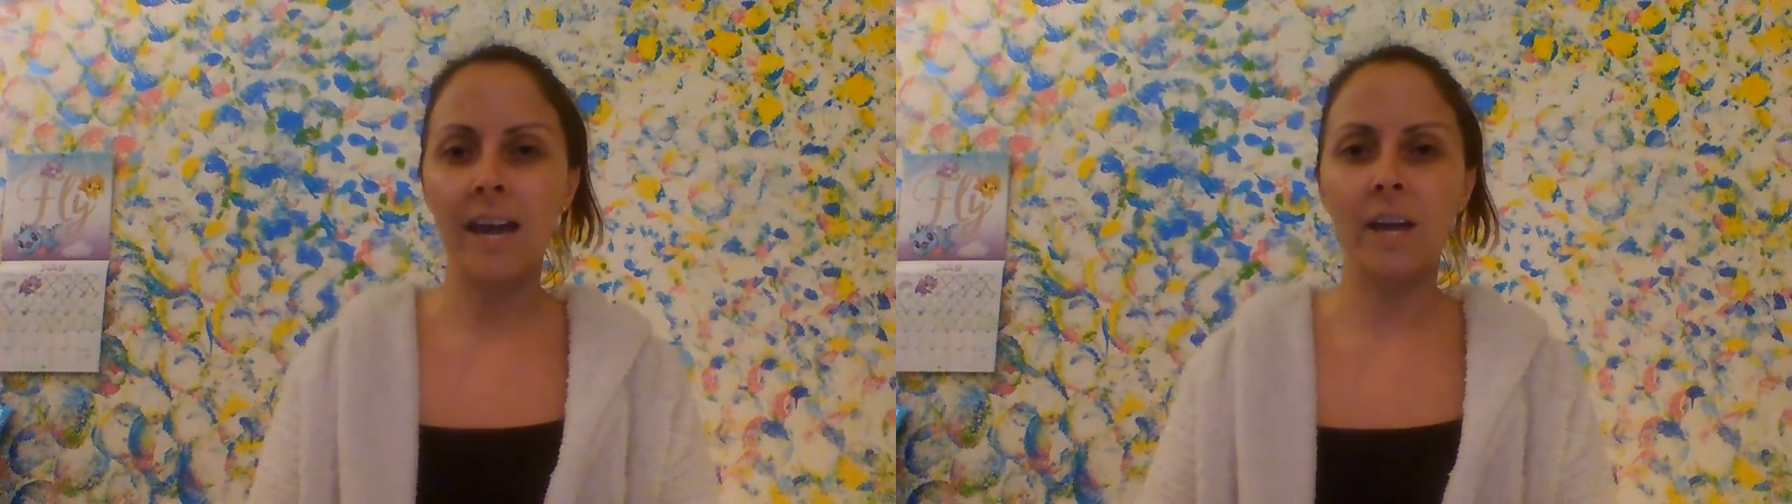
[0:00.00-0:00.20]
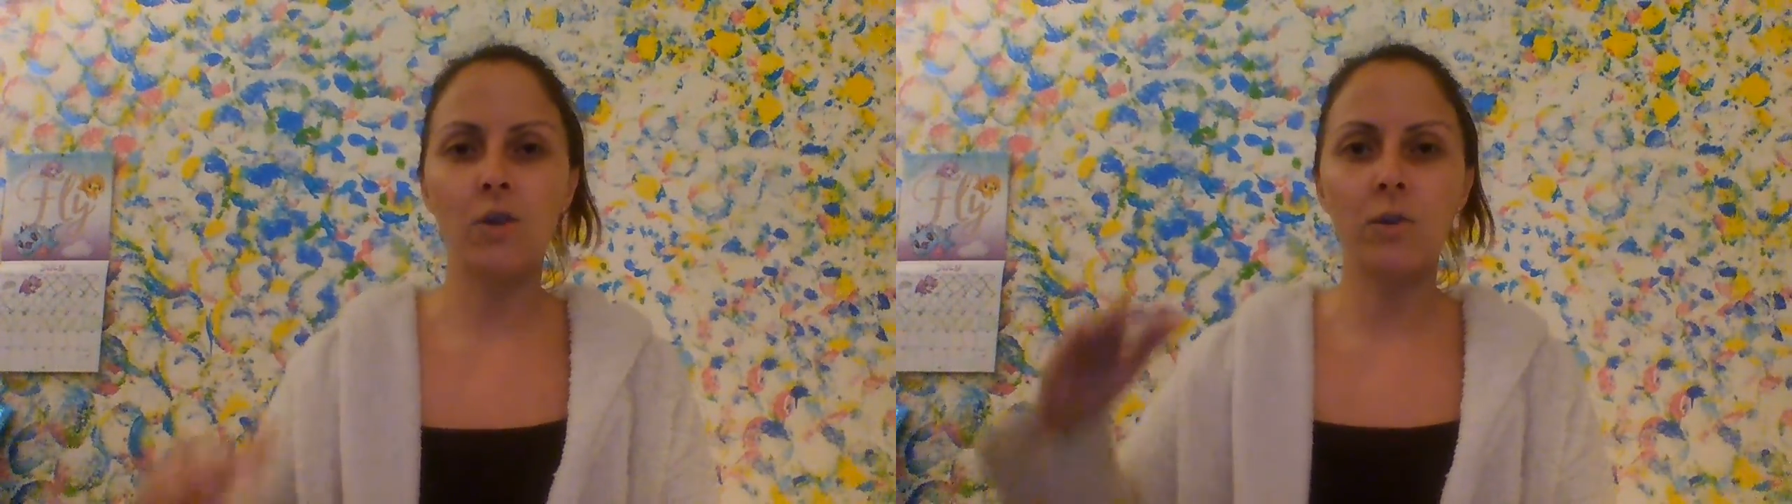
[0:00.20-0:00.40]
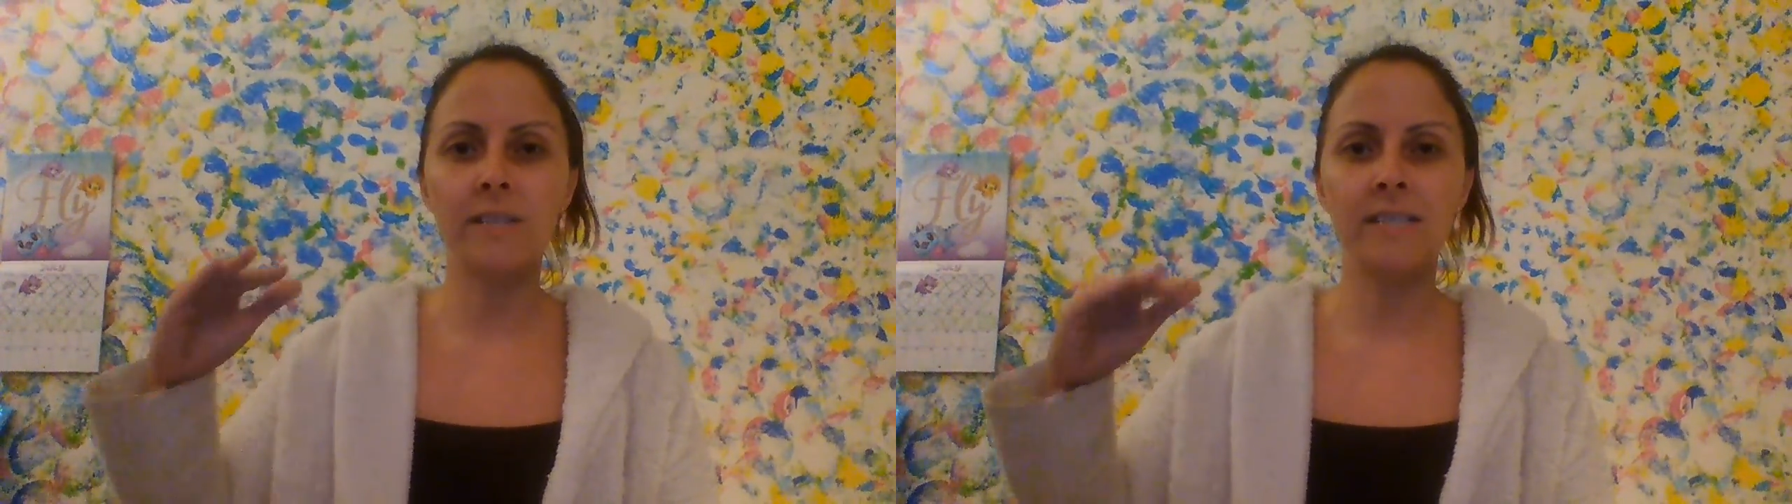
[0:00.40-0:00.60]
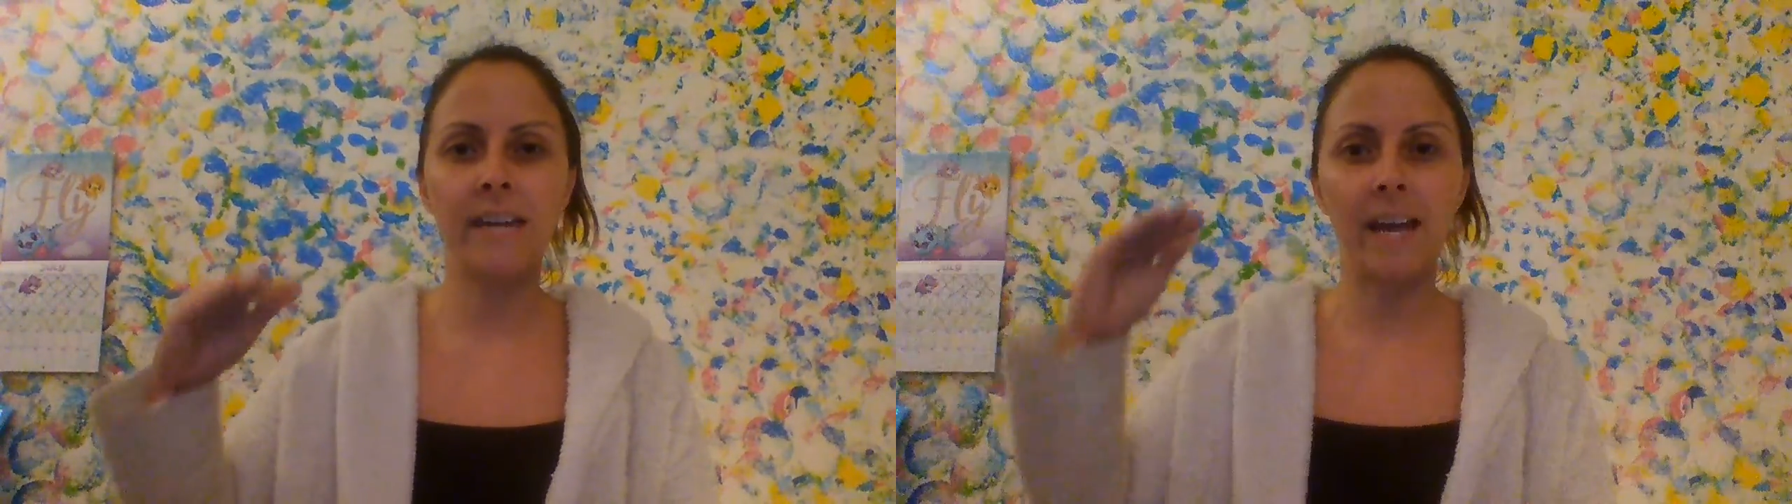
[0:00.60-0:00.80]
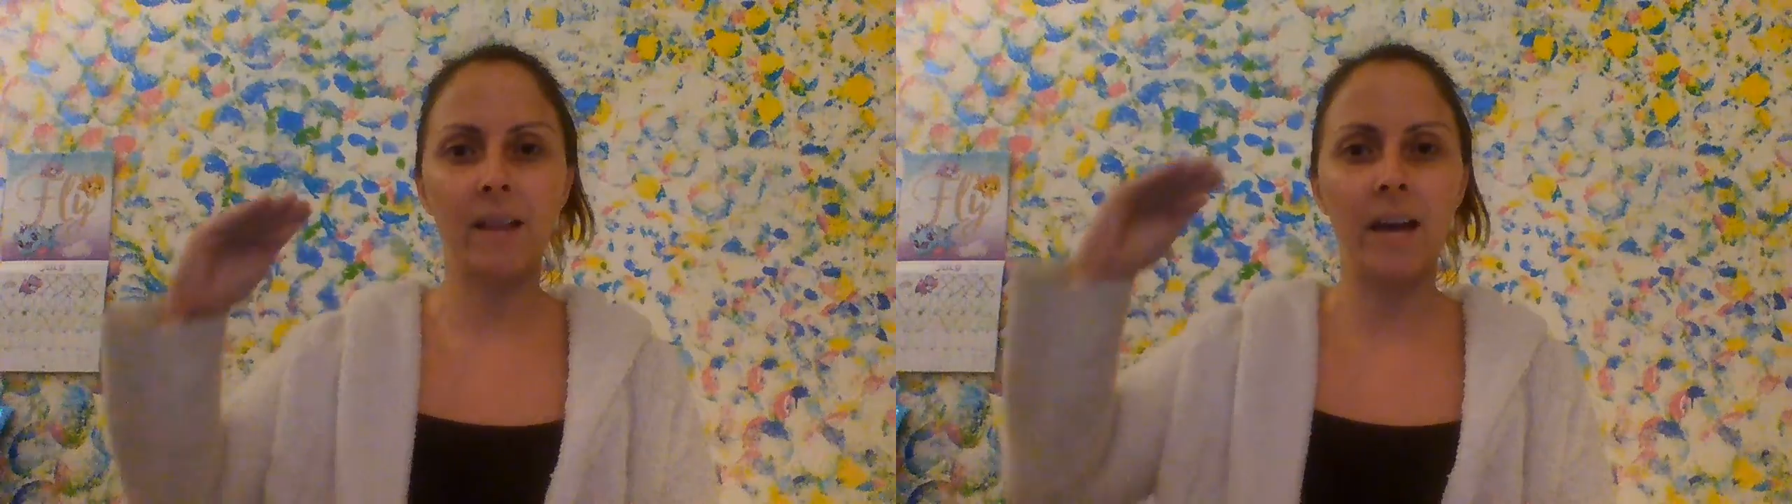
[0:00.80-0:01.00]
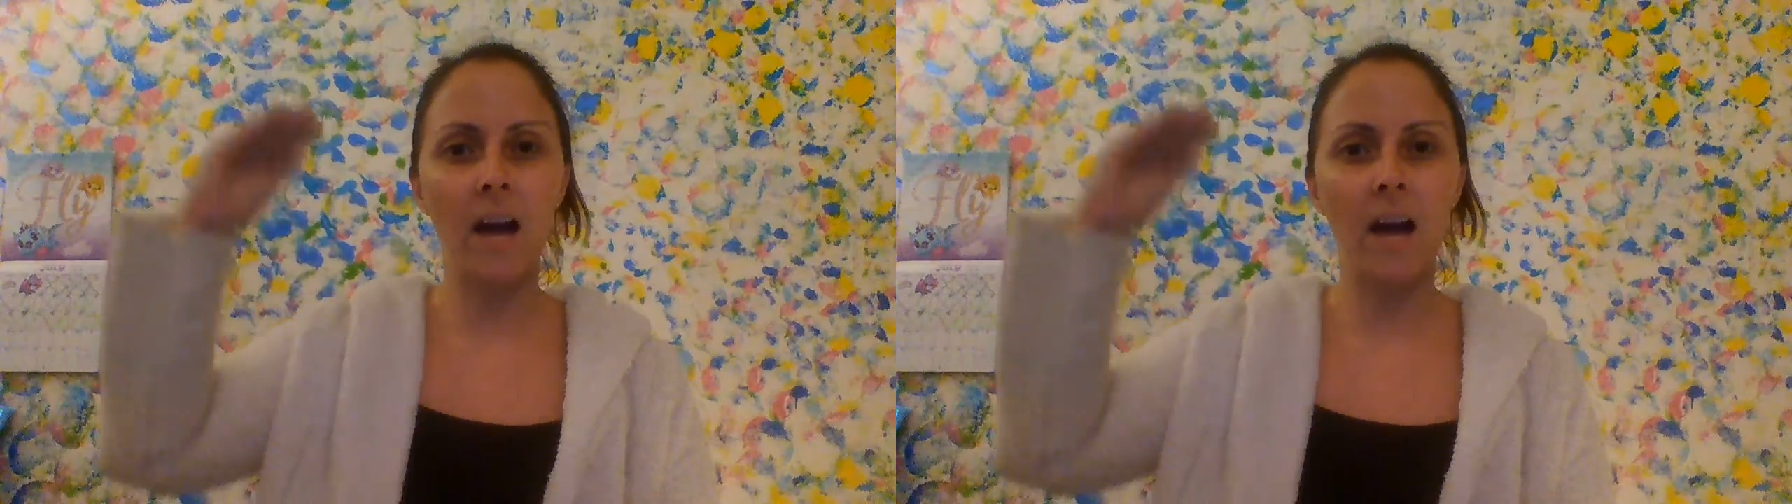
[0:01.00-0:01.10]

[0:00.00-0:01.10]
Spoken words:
and you could scale it